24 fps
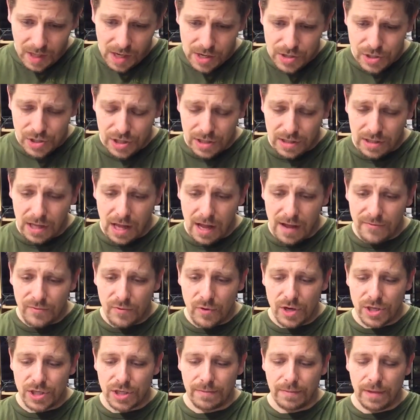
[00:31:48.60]
She loved
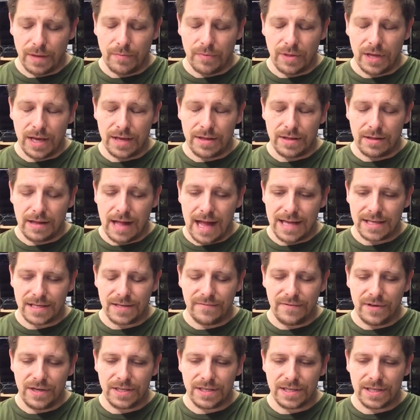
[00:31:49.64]
watching me play The Last
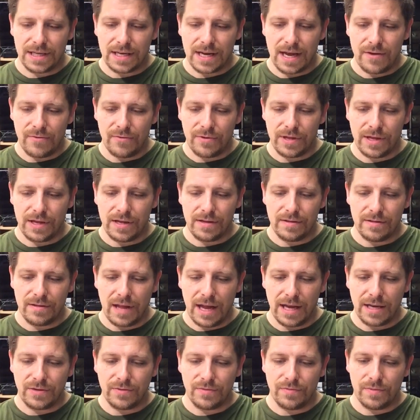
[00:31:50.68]
of Us, and I really
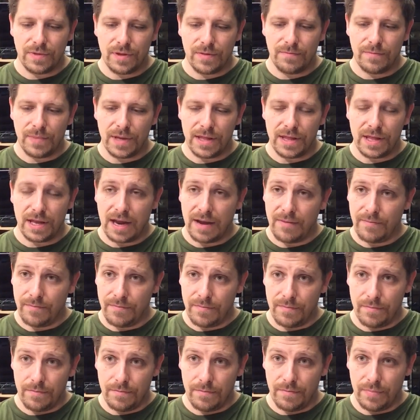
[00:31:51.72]
liked the bit that I
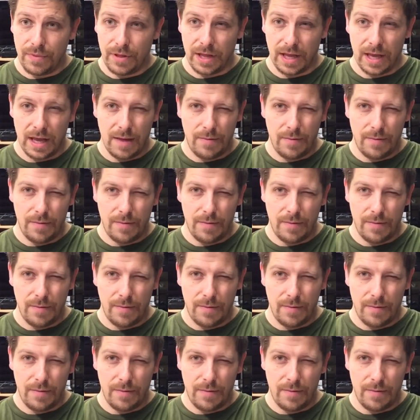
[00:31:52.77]
played.